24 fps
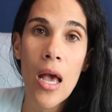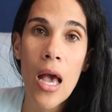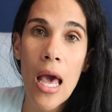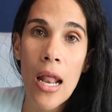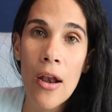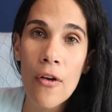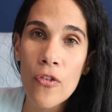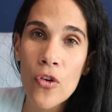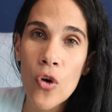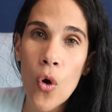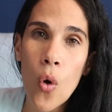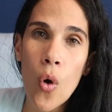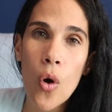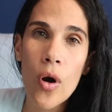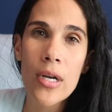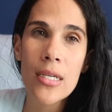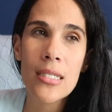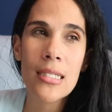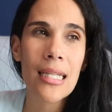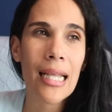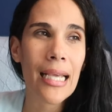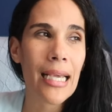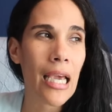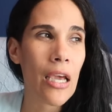And of
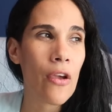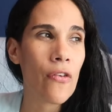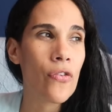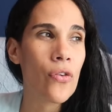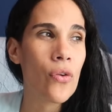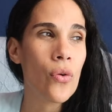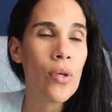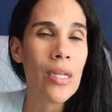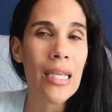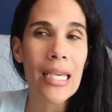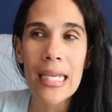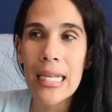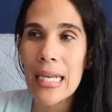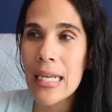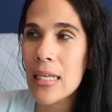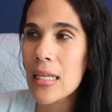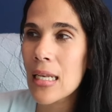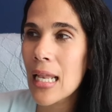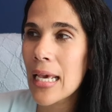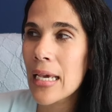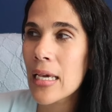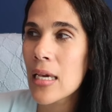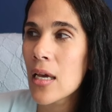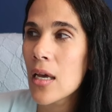course, like if you need it,
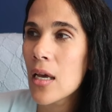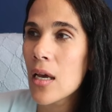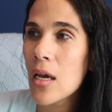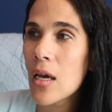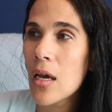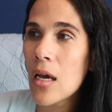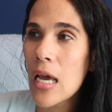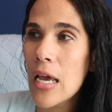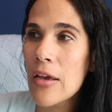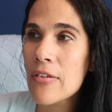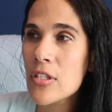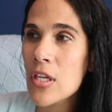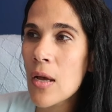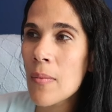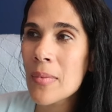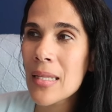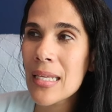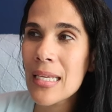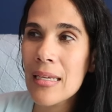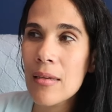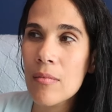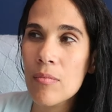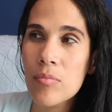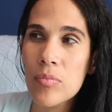like if
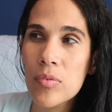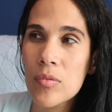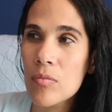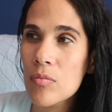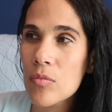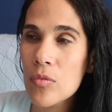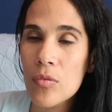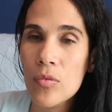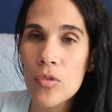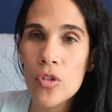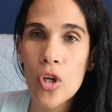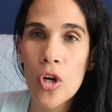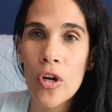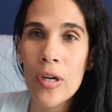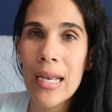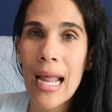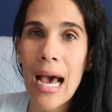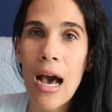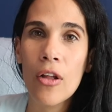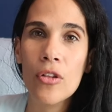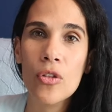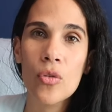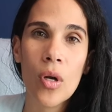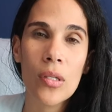something turned
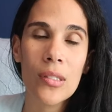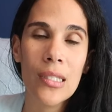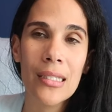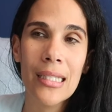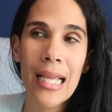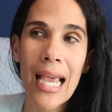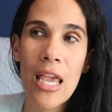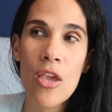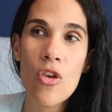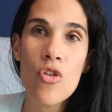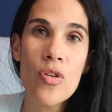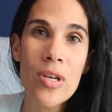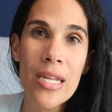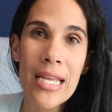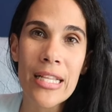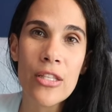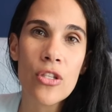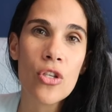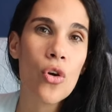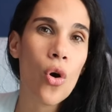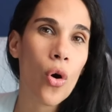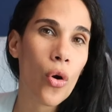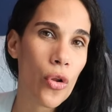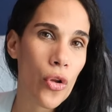out throughout the day and you need
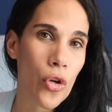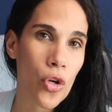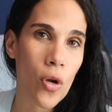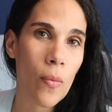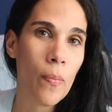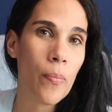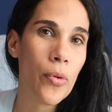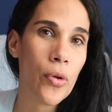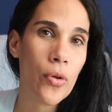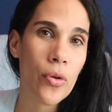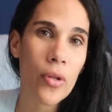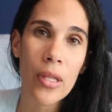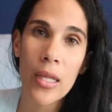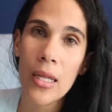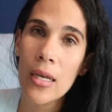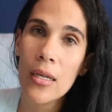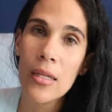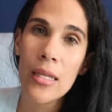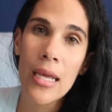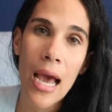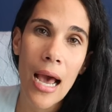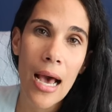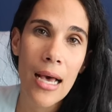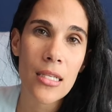to go to your computer, then
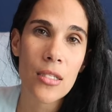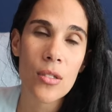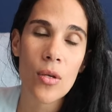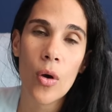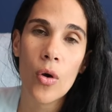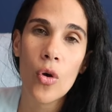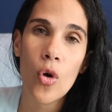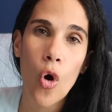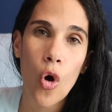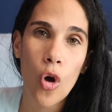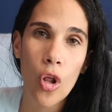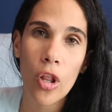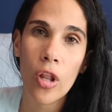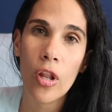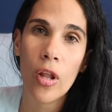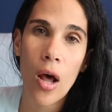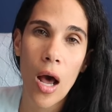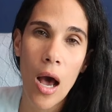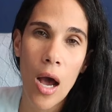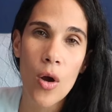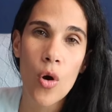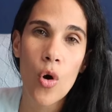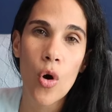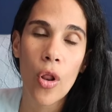yeah, so I'll go,
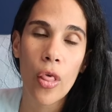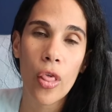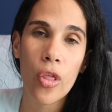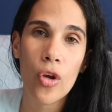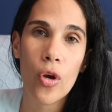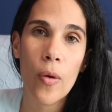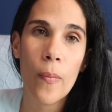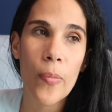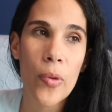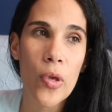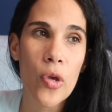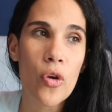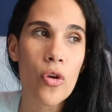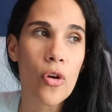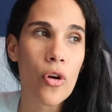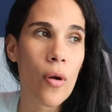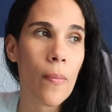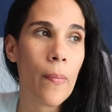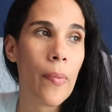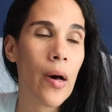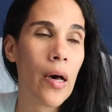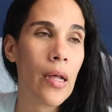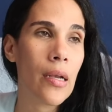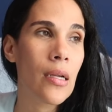I'll go to the computer,
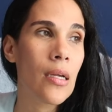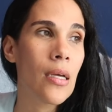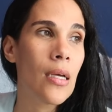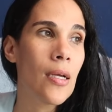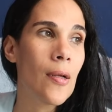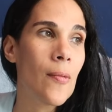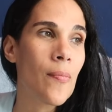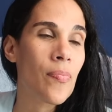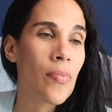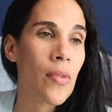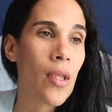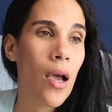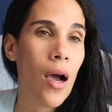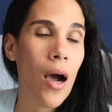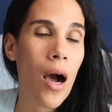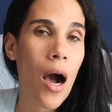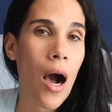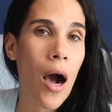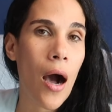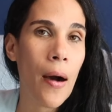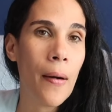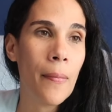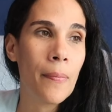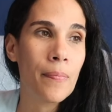but
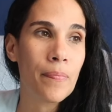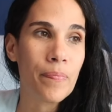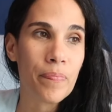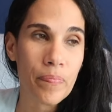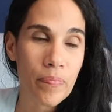um,